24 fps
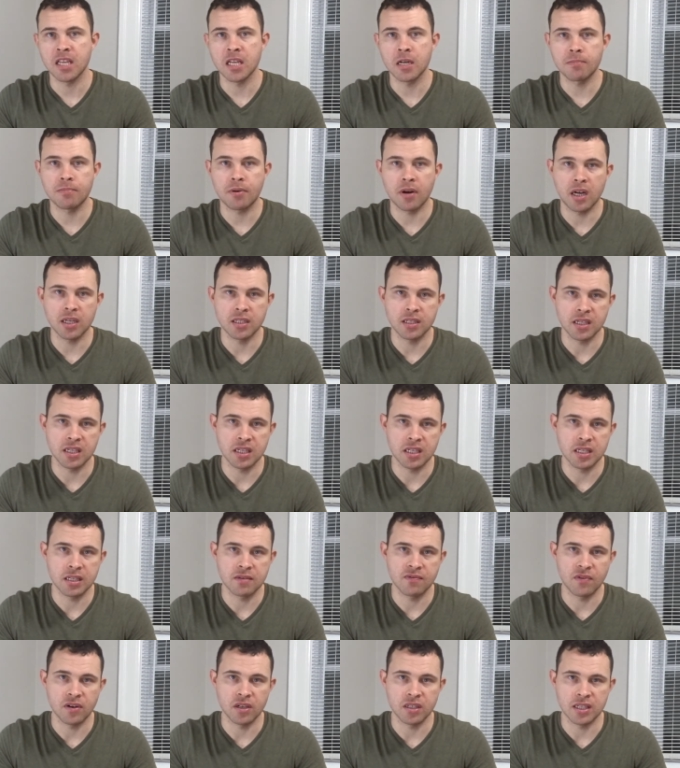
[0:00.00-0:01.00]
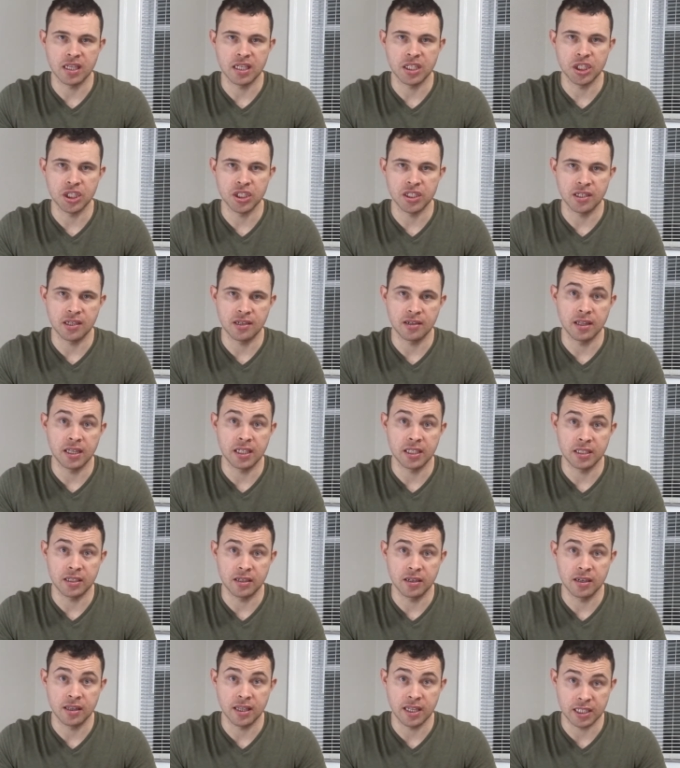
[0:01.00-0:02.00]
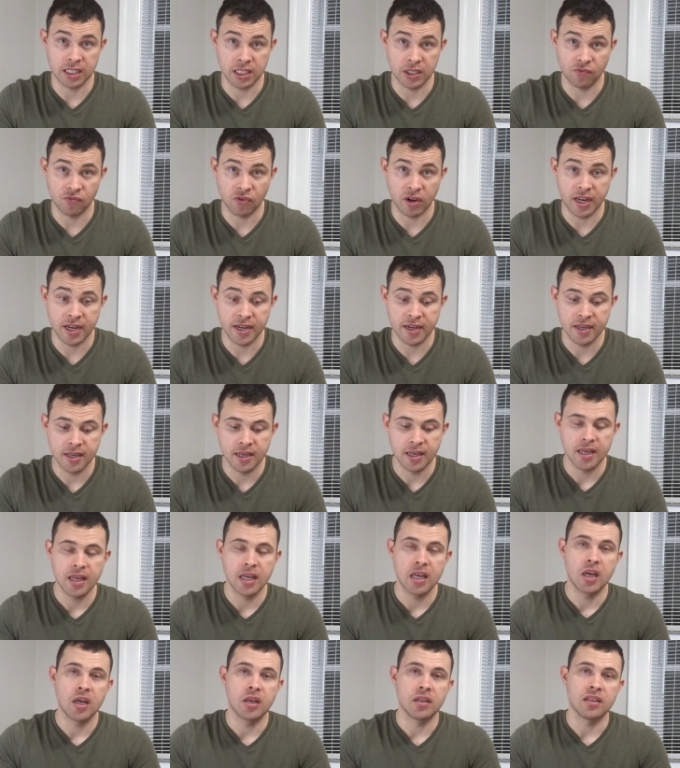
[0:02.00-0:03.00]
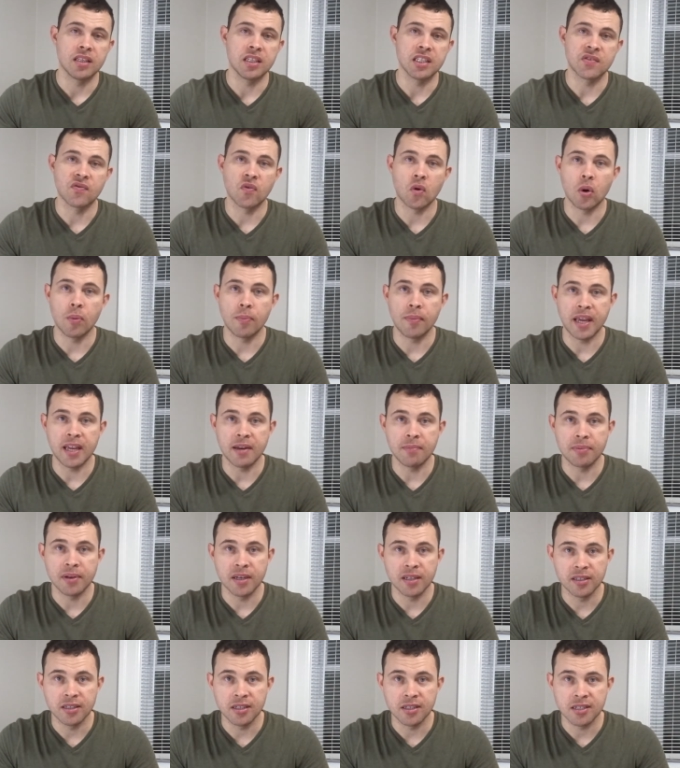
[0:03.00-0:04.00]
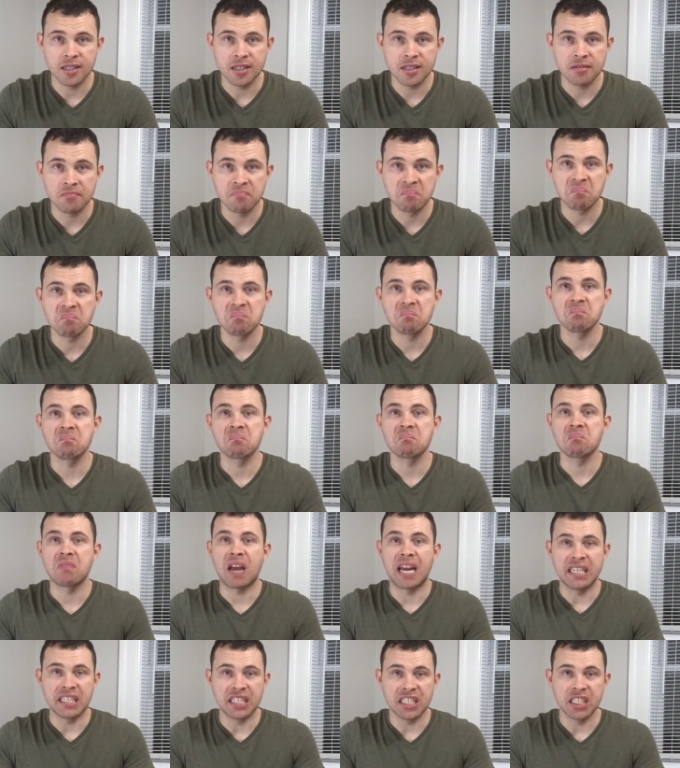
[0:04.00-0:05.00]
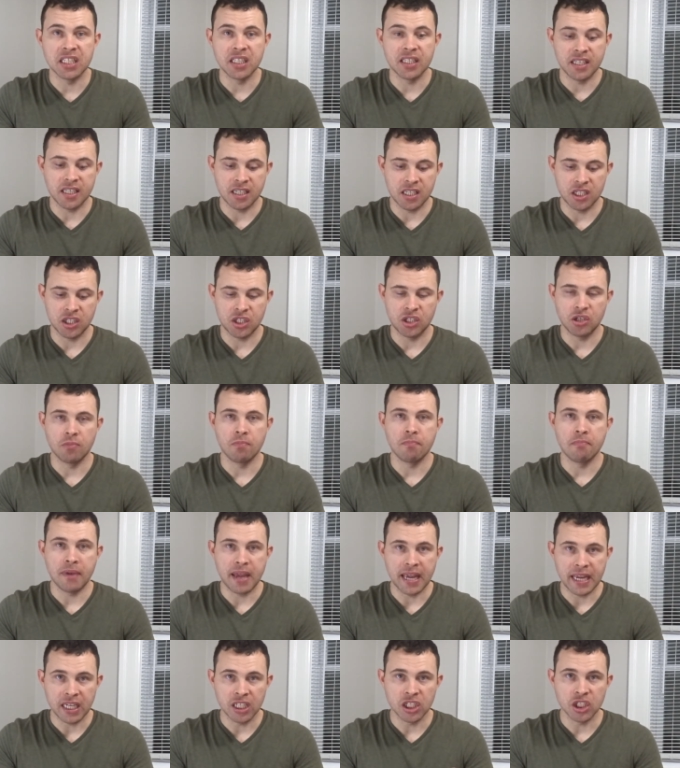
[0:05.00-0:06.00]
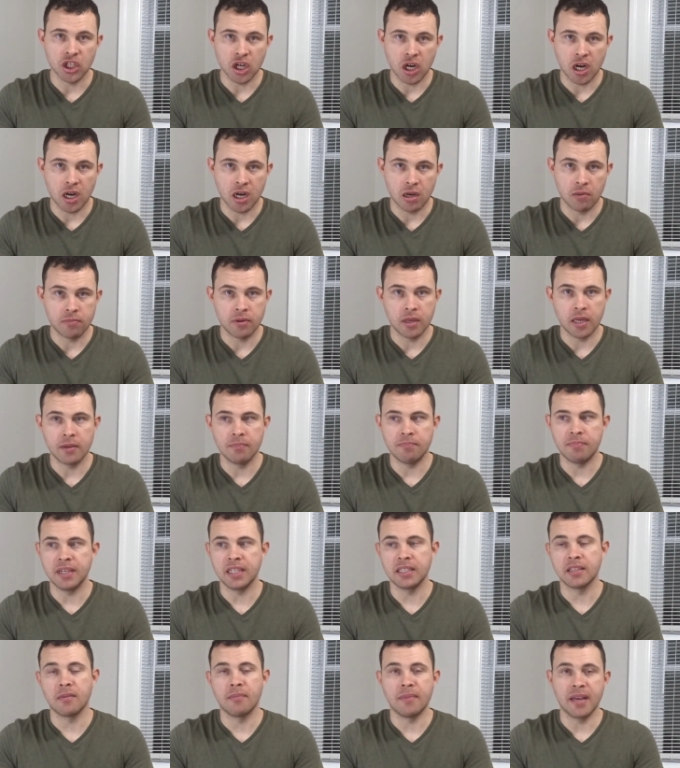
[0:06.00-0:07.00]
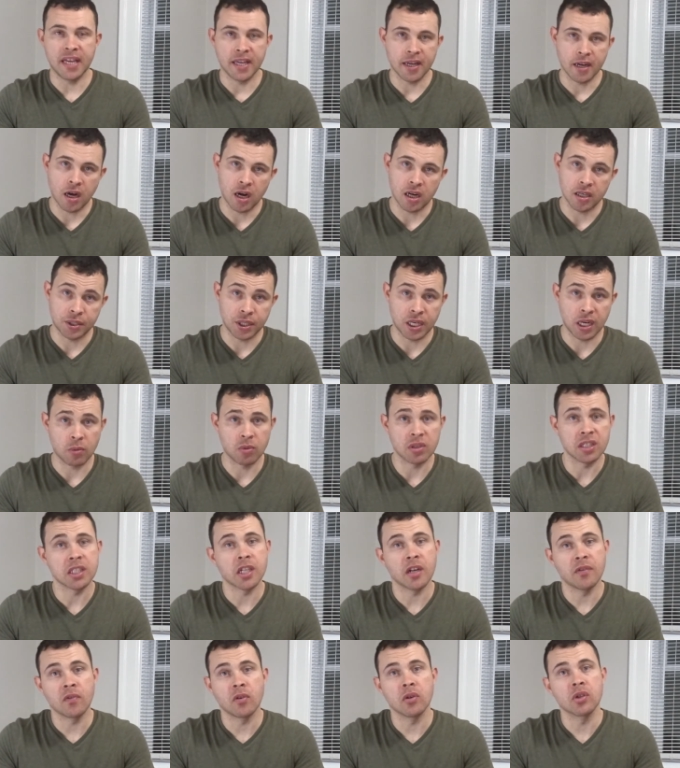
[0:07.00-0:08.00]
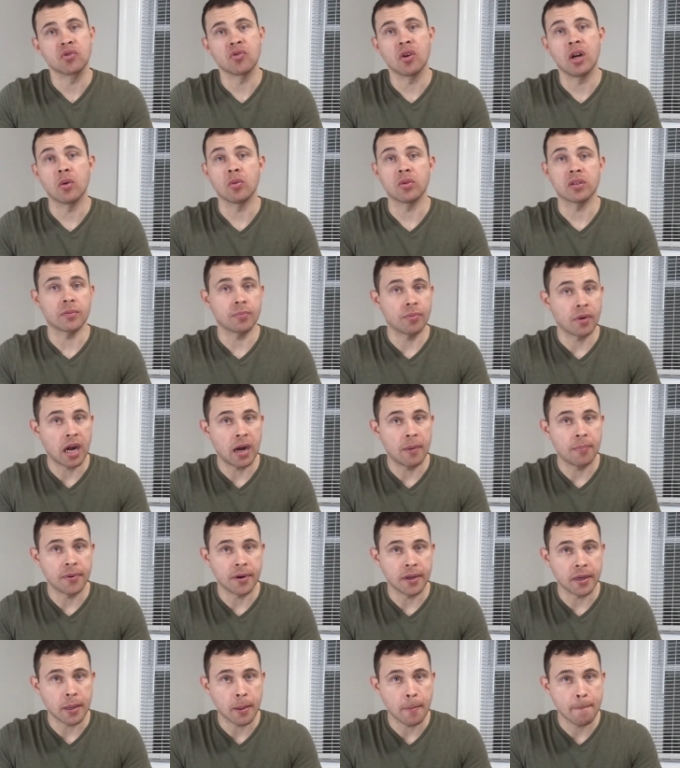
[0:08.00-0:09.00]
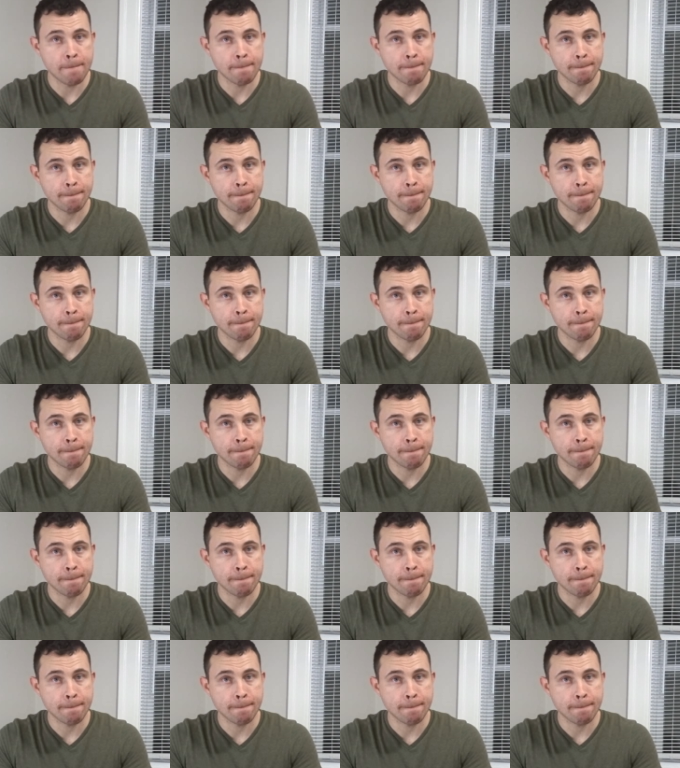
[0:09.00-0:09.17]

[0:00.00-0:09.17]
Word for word: and a process for essentially collect, collecting rent. These four main pillars ideally is your main job and being the main contact when stuff goes wrong with the property.